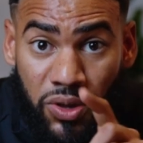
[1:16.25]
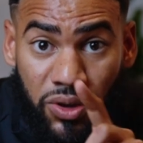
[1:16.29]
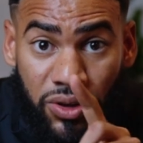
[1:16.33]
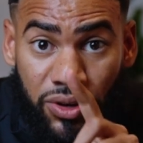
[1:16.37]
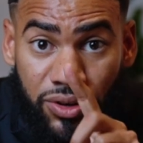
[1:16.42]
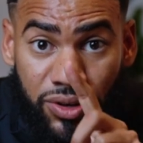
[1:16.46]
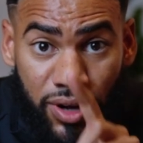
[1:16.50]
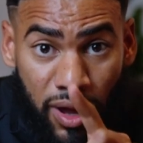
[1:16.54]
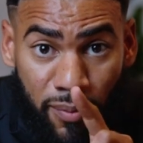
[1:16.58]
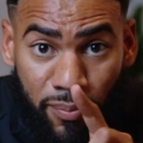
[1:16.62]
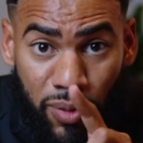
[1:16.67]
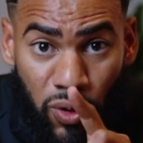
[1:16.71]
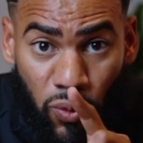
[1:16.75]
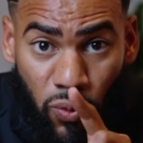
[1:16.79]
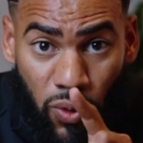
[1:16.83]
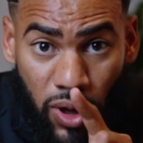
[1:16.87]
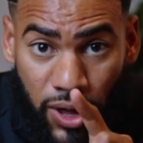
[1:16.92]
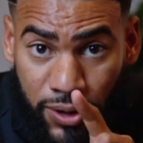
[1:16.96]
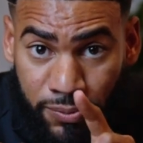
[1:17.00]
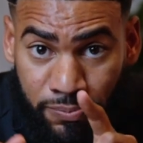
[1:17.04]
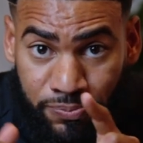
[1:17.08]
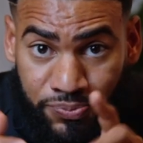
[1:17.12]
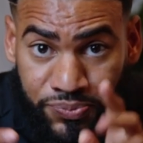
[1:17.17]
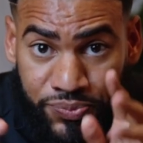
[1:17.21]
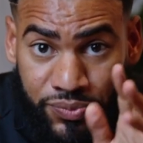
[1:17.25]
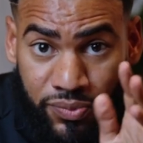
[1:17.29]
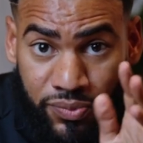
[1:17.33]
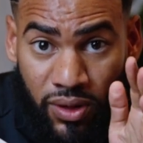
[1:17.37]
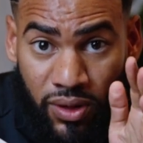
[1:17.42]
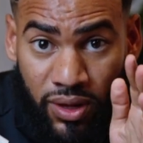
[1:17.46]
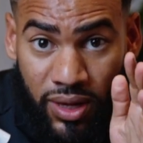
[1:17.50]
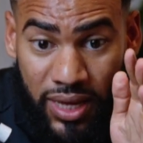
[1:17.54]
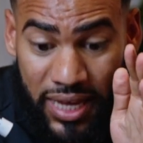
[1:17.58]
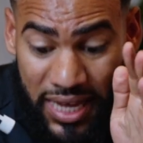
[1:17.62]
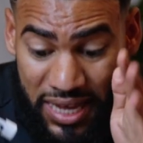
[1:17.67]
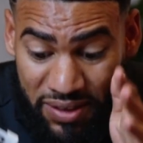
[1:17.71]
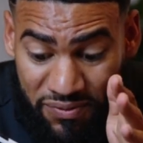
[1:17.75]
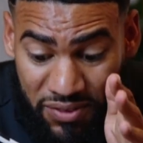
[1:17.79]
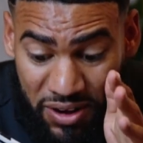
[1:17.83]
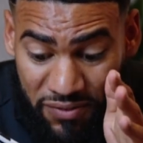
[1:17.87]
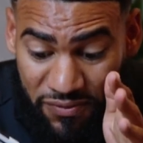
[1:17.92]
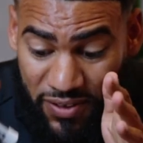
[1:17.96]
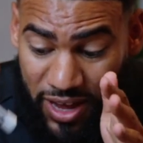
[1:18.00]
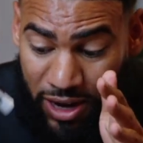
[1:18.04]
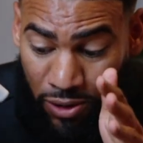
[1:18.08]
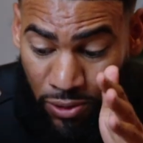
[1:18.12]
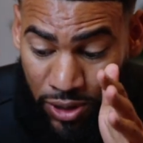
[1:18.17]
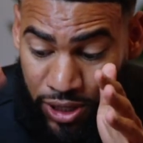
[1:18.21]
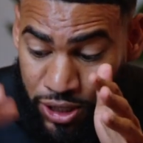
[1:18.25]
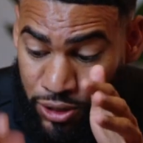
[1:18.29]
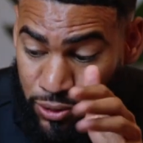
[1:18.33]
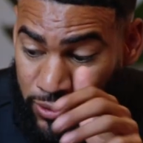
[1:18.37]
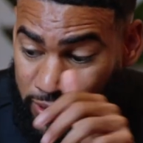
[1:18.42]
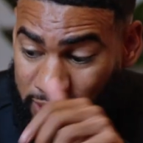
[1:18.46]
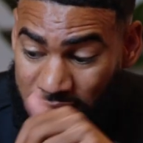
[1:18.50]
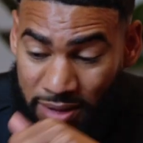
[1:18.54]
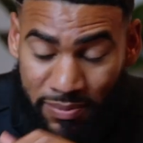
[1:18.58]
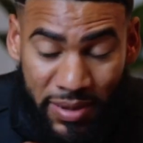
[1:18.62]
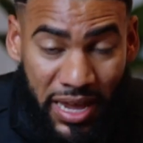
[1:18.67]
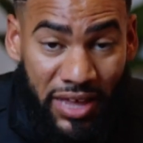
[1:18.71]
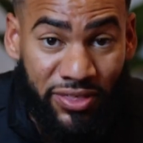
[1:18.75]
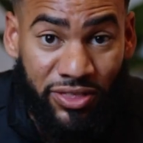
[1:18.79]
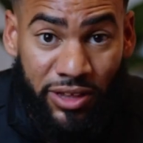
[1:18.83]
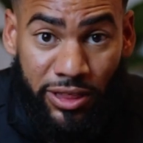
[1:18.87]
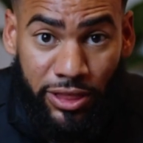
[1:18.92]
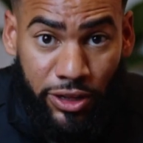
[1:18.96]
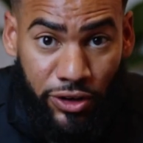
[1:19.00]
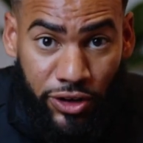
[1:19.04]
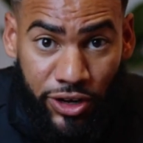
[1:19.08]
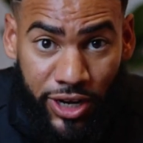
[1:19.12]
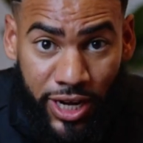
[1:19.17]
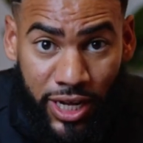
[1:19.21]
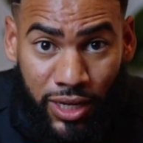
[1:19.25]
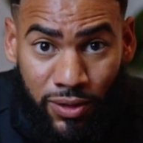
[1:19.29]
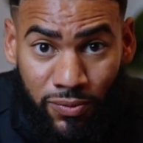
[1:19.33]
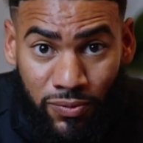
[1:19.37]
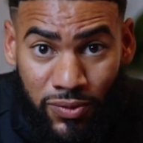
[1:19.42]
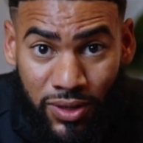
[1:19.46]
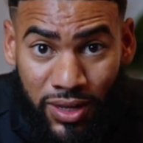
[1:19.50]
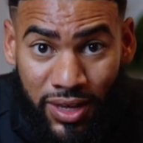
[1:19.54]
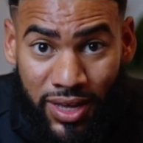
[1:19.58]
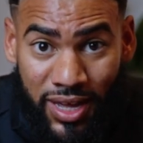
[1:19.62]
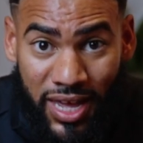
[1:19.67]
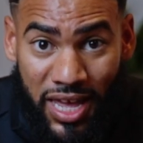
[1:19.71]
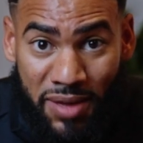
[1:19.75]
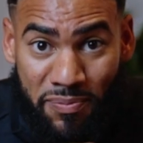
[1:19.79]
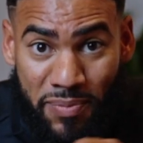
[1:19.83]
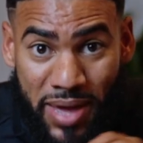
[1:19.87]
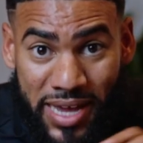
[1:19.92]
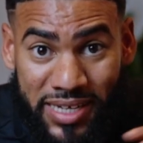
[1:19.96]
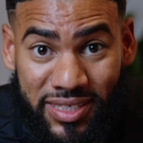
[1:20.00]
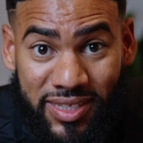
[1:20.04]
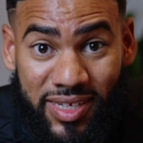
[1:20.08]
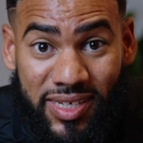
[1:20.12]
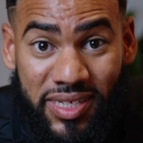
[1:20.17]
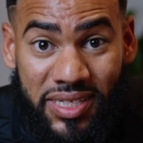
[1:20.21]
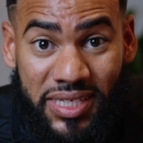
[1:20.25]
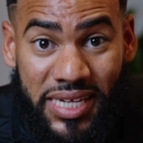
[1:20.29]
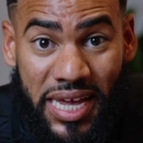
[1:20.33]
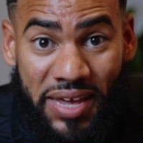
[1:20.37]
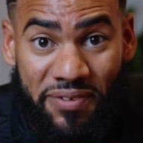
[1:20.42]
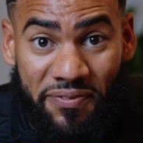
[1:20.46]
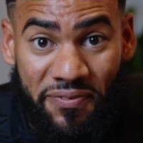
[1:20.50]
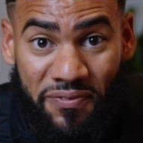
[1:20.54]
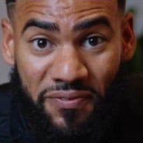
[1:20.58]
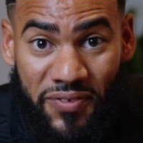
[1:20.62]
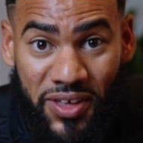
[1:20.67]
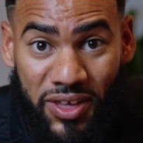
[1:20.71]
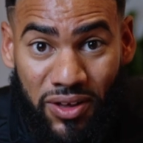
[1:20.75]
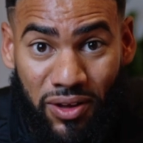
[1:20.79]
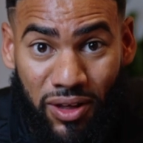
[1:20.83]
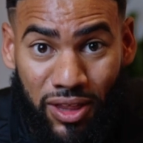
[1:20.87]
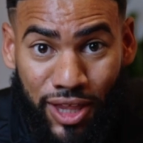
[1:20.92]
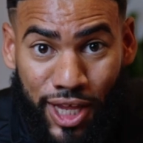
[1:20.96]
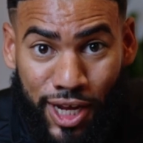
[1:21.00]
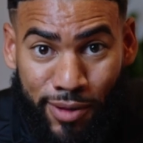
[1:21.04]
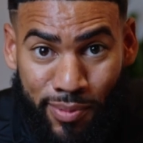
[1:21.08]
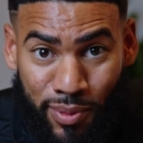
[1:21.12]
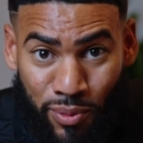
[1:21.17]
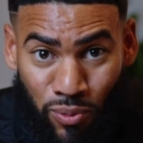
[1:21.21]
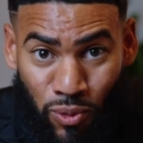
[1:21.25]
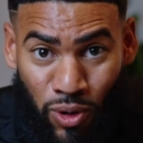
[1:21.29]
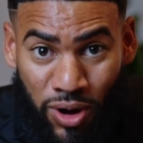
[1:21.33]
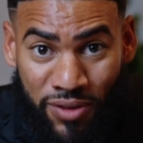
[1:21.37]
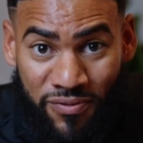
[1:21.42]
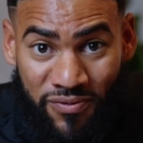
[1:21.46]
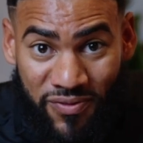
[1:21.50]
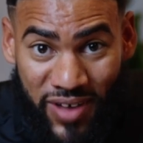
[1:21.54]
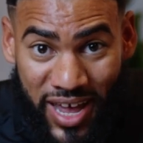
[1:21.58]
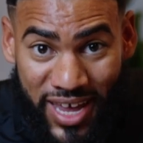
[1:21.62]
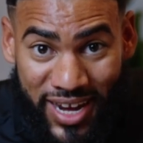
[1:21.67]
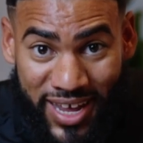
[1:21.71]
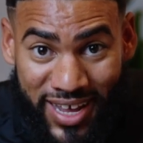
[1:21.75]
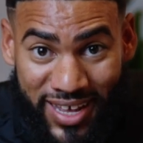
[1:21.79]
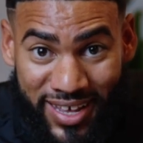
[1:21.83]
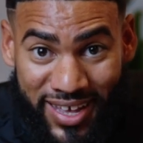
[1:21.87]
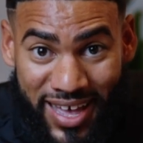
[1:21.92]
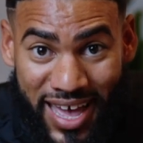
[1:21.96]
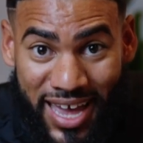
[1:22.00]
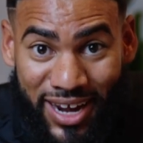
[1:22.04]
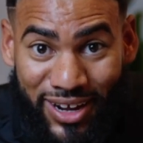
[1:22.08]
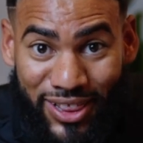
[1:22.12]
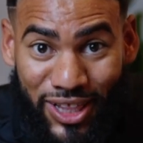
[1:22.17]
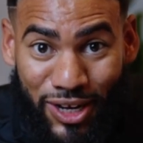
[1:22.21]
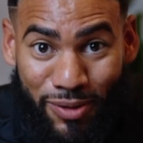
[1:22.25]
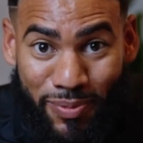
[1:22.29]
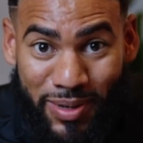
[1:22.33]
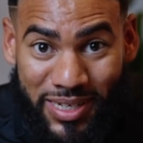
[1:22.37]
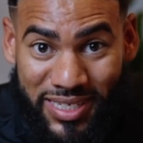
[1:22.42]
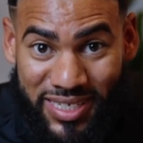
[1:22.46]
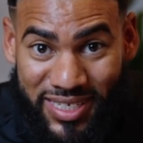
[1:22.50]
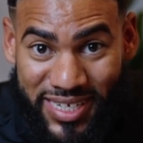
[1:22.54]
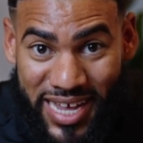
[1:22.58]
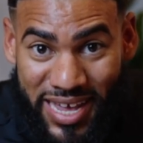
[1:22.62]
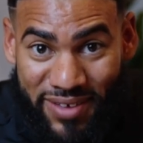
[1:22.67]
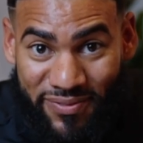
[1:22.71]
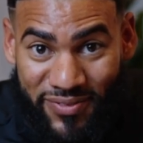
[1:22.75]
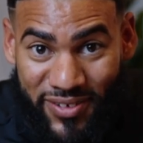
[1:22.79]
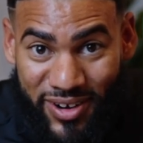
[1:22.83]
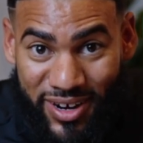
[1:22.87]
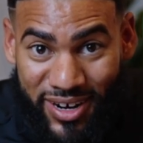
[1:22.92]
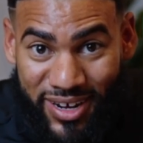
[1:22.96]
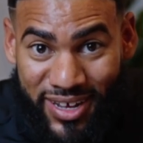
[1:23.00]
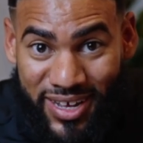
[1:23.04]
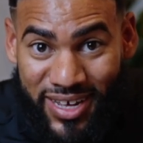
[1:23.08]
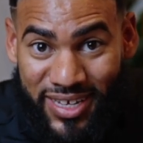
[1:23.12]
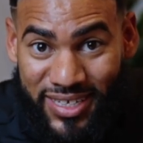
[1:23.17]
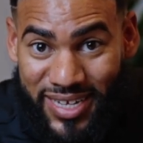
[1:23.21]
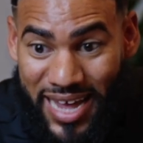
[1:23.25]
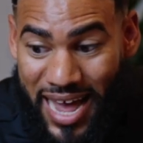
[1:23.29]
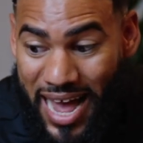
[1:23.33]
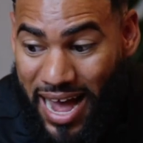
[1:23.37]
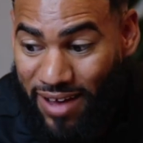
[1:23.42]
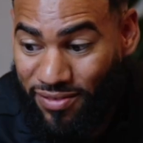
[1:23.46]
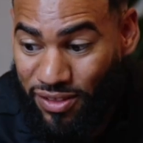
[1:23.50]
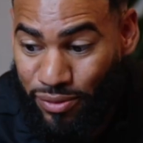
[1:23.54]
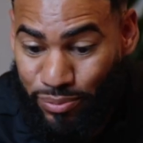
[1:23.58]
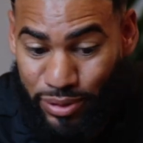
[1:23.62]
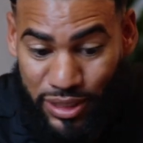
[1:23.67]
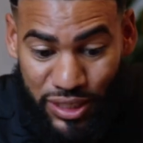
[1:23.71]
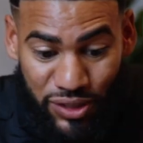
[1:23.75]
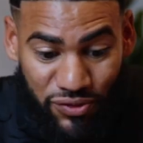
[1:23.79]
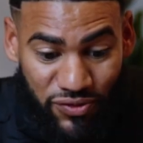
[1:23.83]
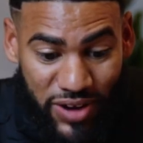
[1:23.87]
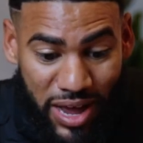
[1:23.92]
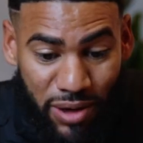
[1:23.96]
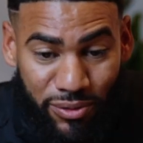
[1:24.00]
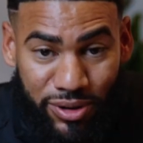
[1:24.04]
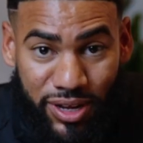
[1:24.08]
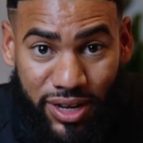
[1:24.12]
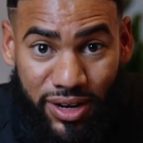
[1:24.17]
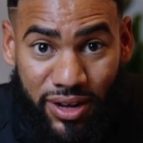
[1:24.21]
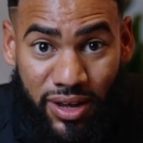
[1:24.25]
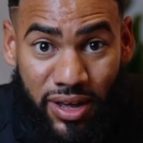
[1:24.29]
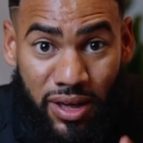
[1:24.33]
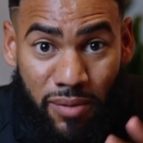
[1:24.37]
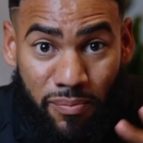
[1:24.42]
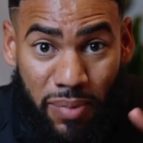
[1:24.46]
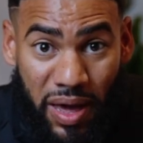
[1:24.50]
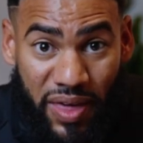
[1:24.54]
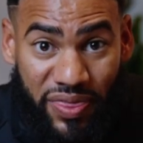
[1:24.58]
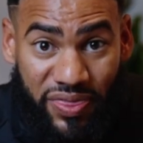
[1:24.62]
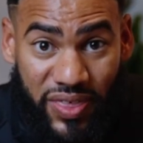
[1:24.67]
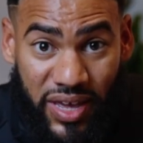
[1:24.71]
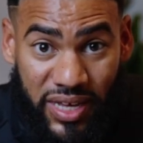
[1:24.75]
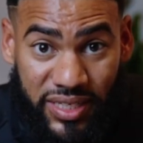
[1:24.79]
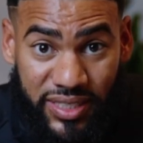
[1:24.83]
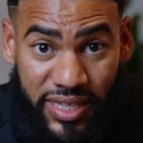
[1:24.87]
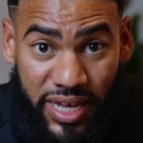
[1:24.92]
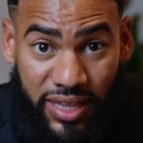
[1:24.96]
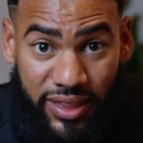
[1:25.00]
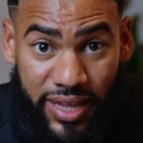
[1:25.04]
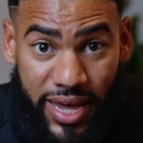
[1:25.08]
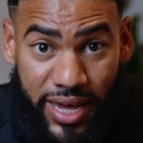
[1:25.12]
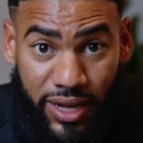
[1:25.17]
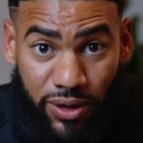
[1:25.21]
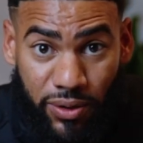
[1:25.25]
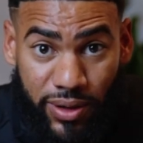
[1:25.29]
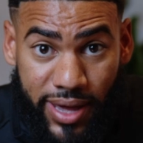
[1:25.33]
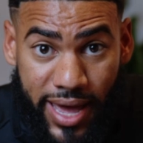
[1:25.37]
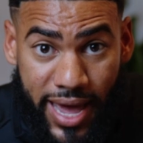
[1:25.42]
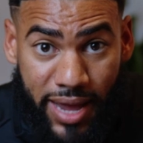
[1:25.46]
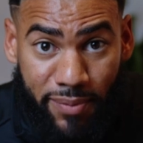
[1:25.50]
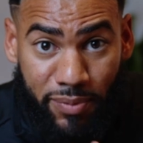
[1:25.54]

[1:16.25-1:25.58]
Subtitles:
Number 1, even if I don't use them in the learning, it makes the safe feel a little bit more inviting and a little bit safer to have them surrounded by things they like, okay?